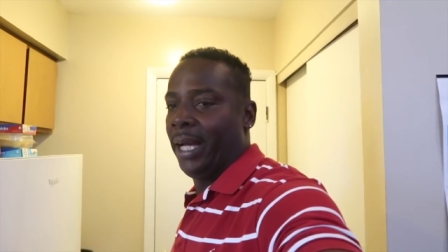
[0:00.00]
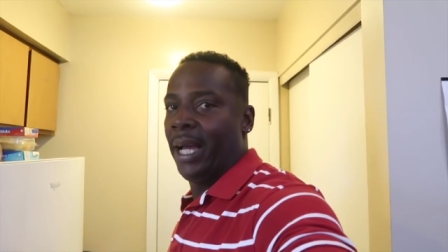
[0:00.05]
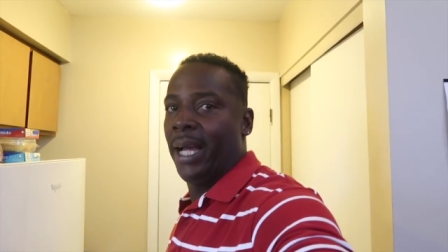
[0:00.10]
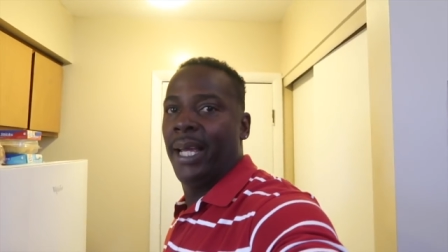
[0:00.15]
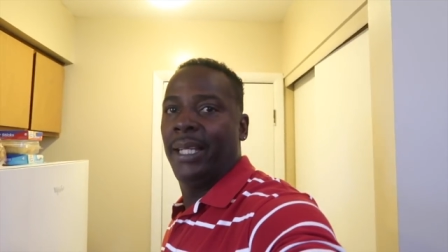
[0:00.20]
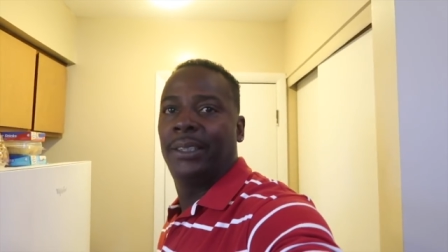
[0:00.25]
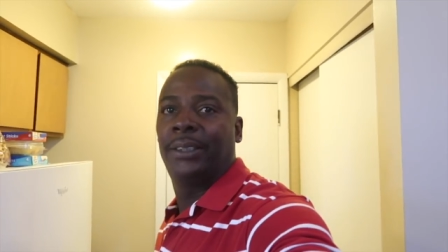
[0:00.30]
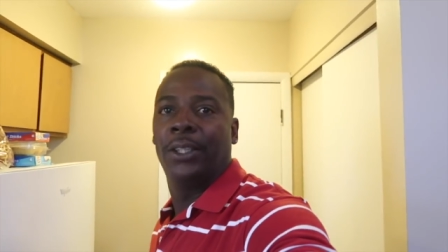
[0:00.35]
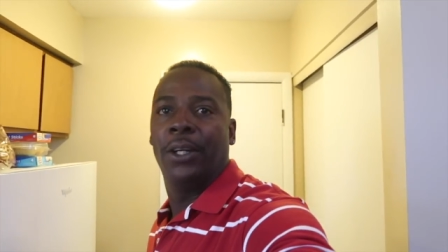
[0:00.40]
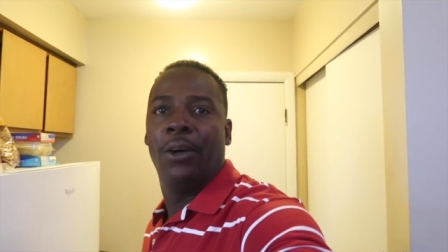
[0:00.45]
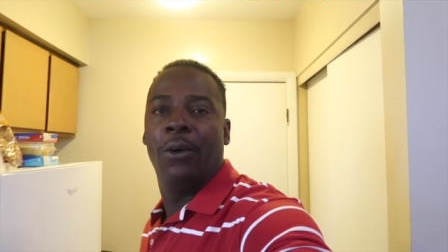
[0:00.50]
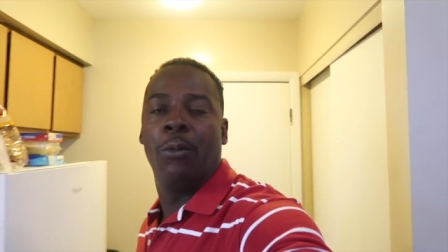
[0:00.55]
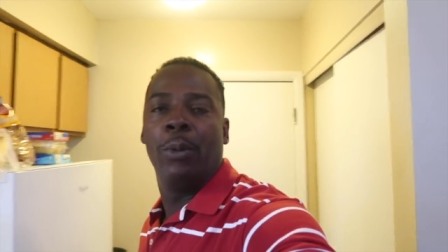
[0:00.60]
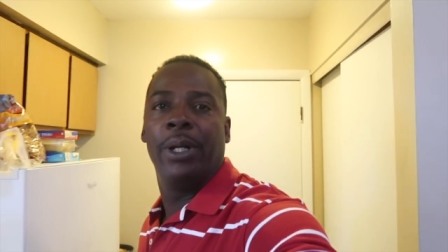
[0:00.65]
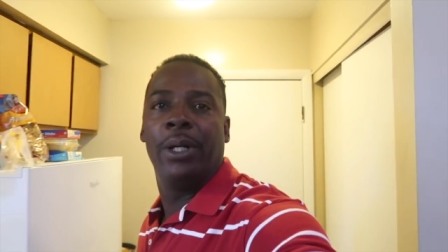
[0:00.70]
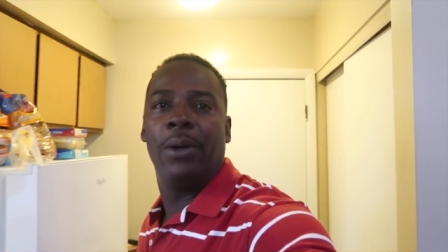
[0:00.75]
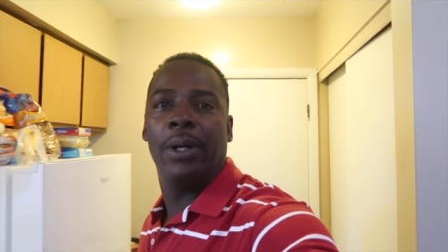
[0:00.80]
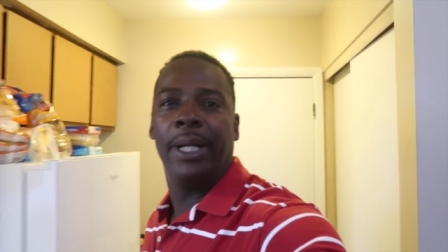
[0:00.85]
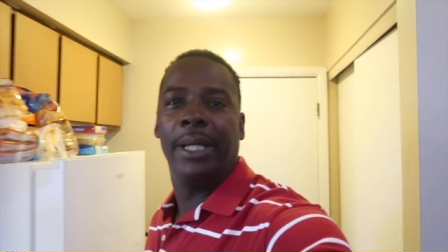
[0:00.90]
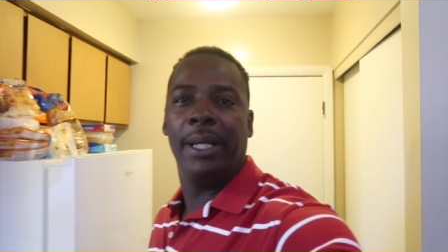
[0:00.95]
guys, so
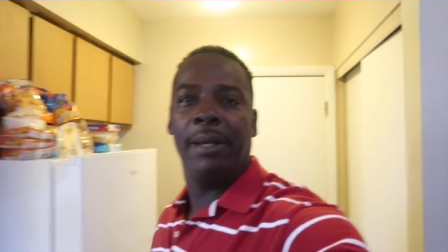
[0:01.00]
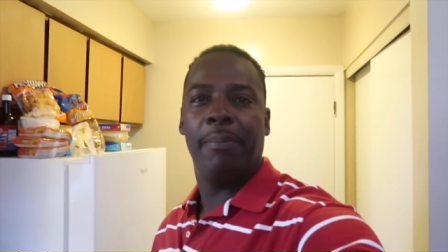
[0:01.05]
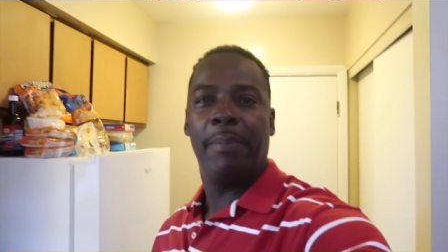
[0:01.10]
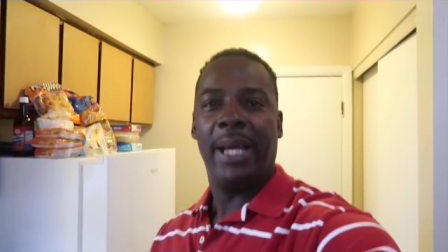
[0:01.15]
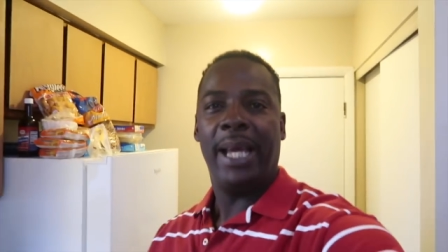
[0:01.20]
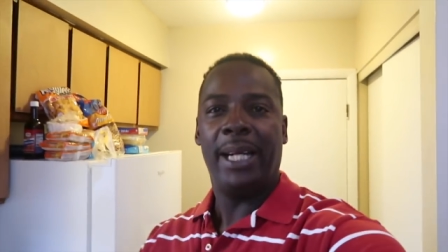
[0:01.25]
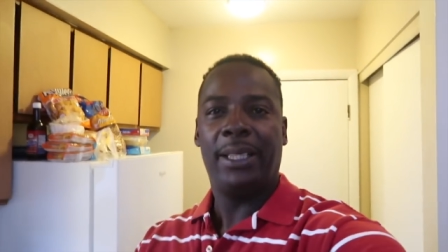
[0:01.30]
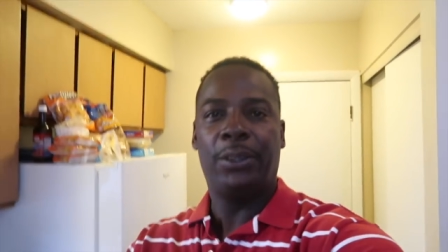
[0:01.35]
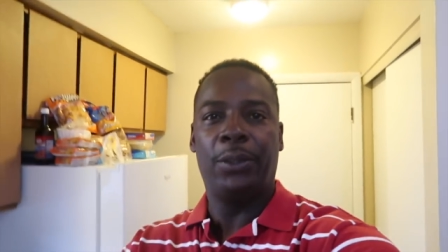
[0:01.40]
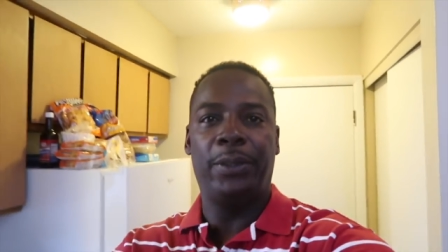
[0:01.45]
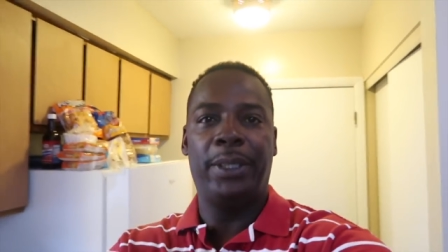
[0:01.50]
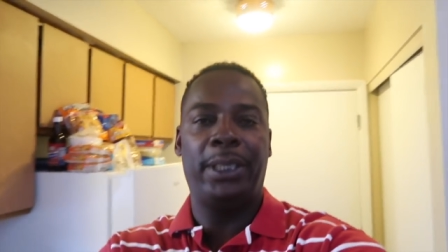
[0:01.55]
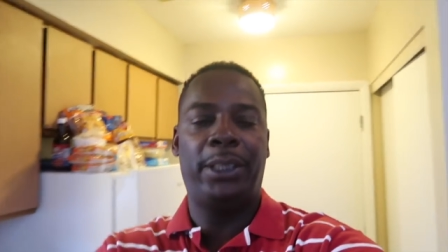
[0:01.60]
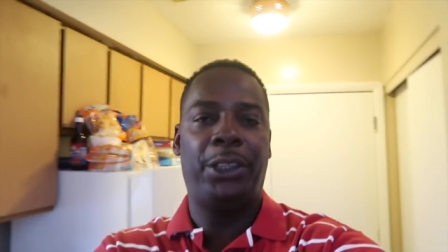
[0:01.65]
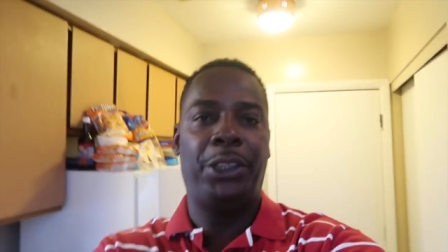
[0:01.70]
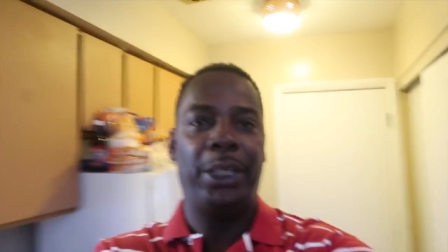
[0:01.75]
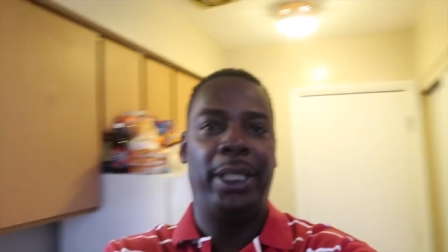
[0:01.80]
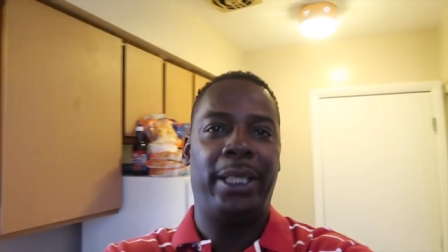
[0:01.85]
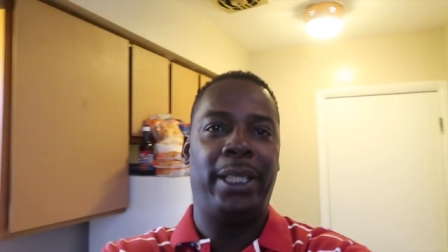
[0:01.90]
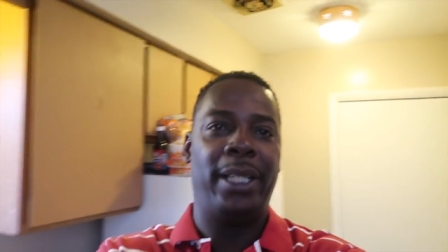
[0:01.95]
we're going to get back to
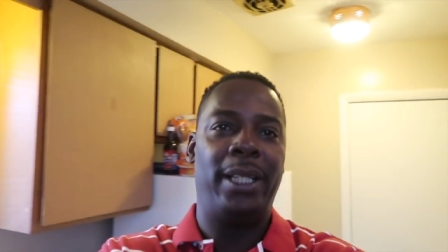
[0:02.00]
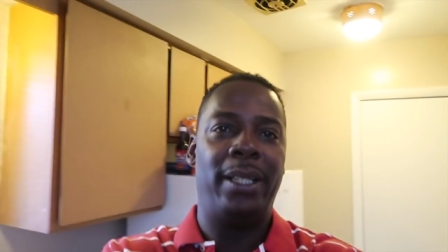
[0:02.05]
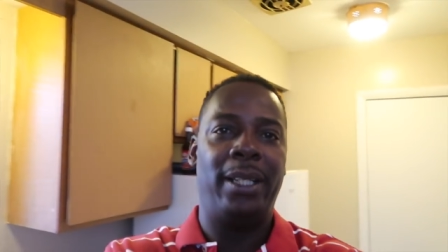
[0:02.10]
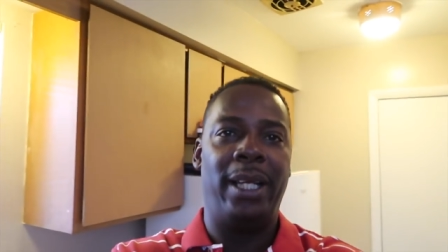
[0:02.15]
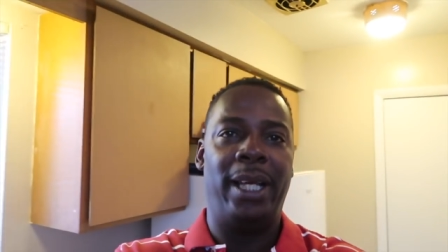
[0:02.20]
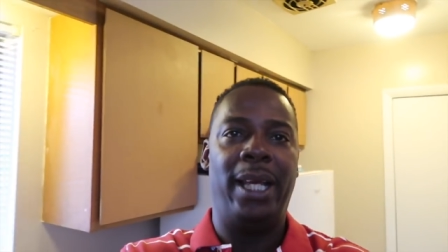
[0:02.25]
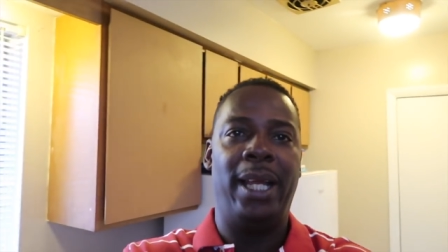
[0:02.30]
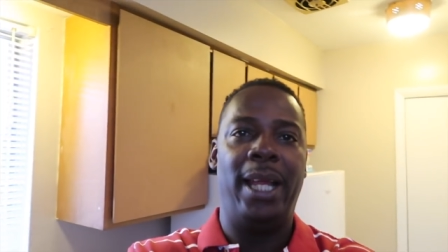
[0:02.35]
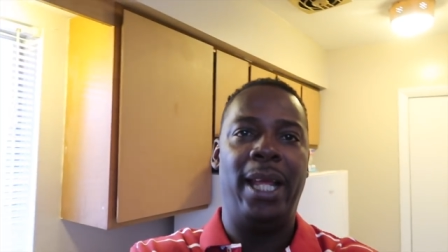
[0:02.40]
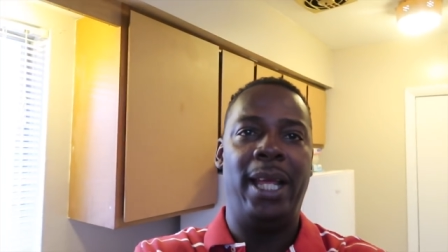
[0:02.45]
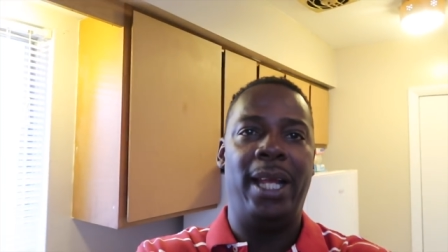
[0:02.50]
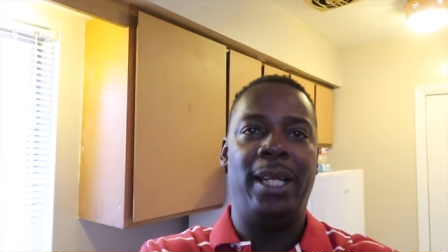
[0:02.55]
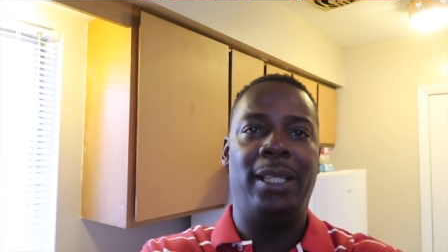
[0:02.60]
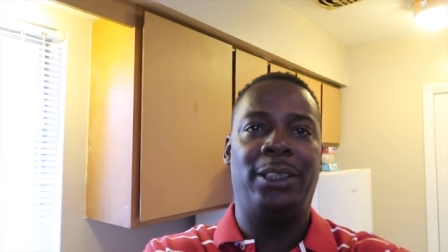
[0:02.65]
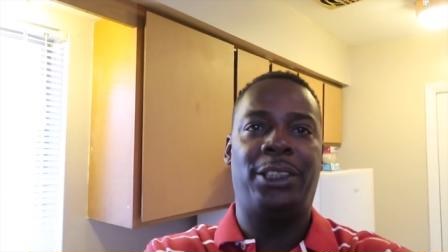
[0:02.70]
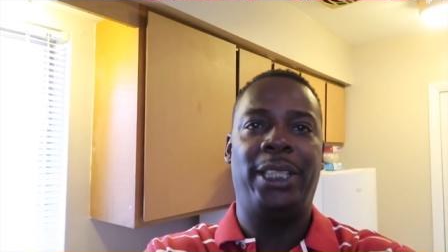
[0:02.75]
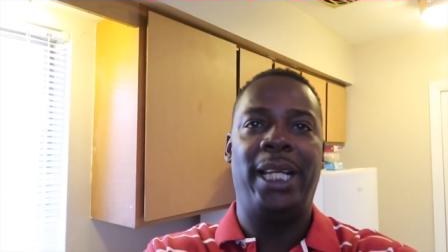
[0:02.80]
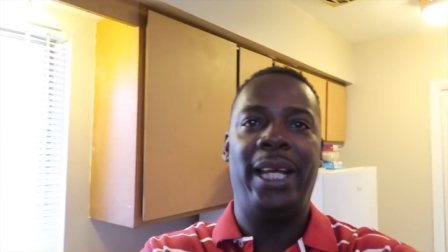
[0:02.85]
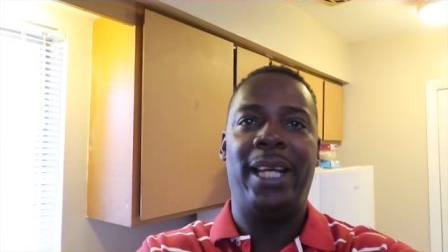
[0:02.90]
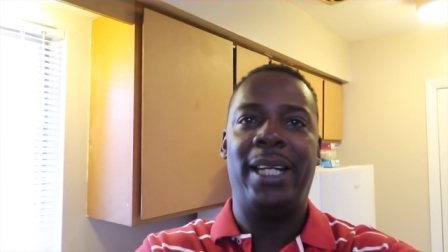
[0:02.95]
this chicken
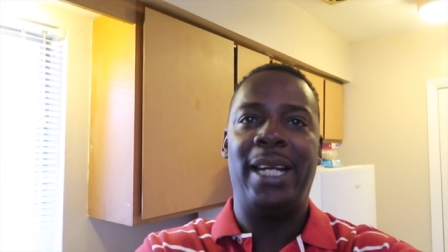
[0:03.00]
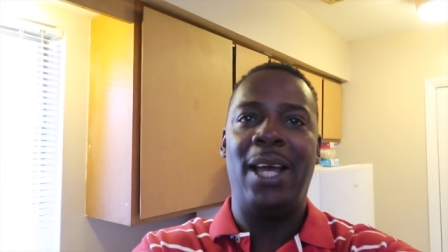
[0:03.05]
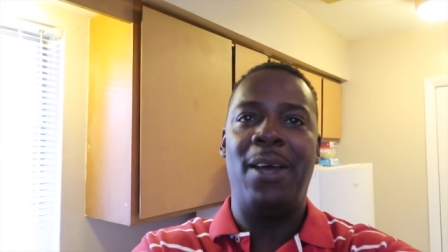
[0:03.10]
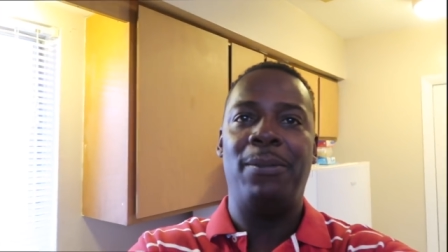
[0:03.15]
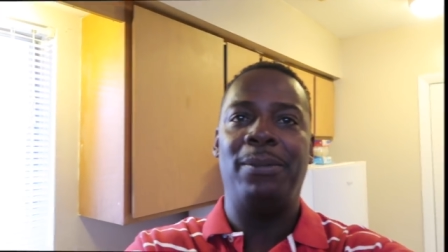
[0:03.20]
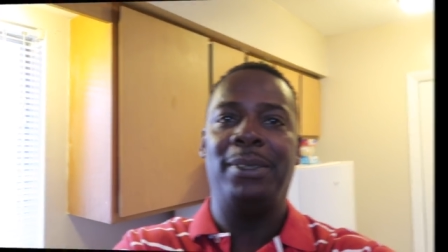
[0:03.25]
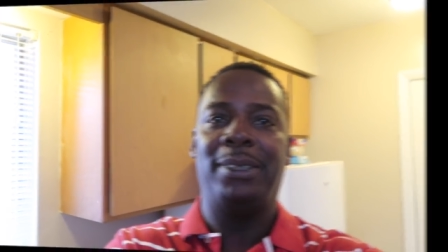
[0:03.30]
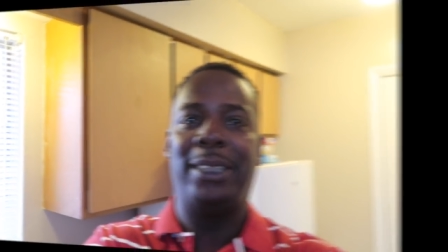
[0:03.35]
and check it out